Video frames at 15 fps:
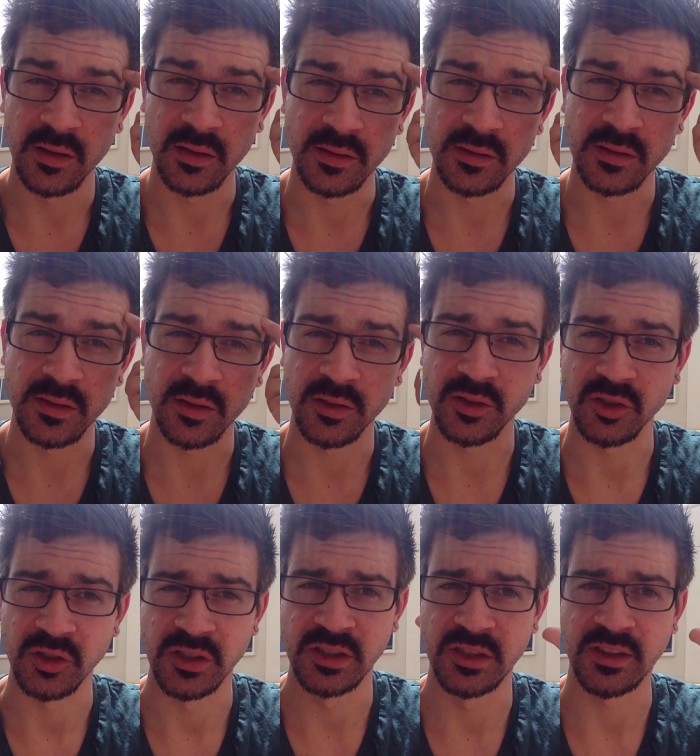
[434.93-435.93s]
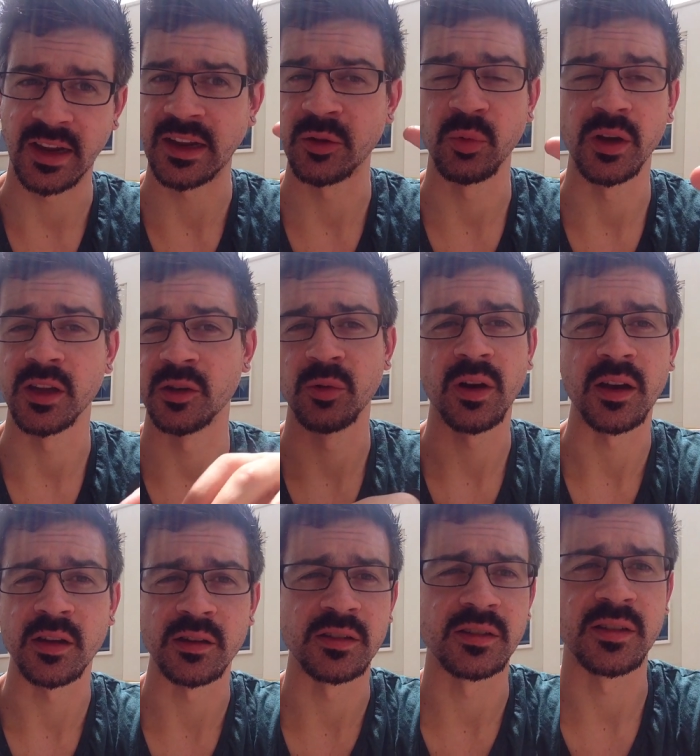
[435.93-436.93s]
as long as you stay where you
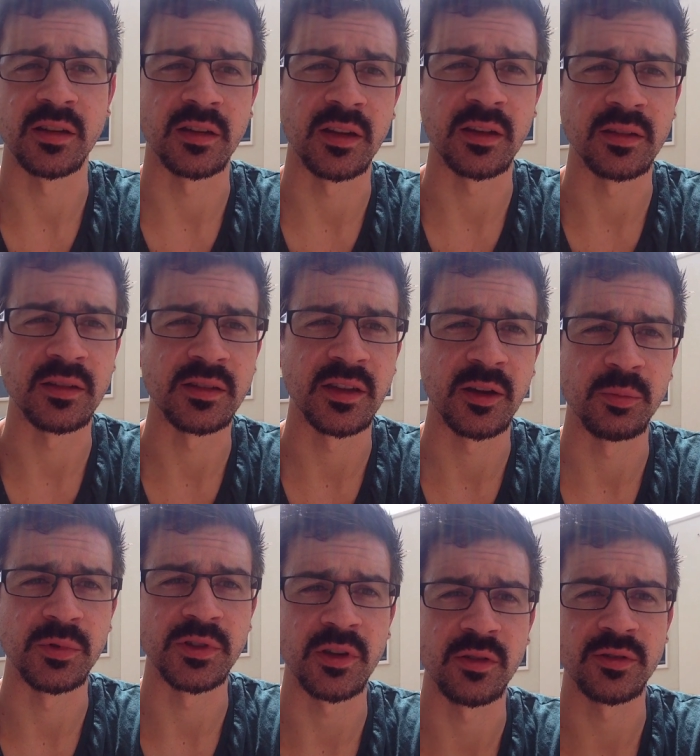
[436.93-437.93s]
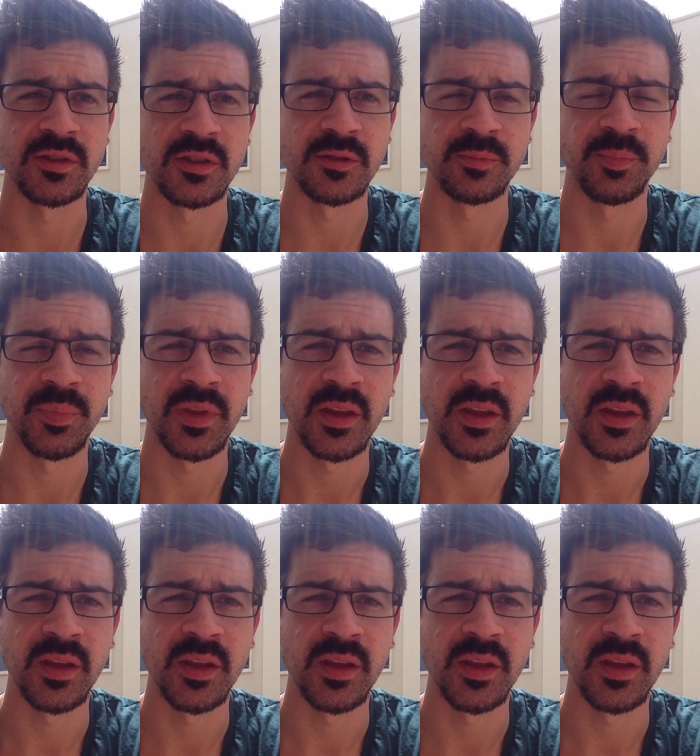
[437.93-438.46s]
are, you're just going to get the same results.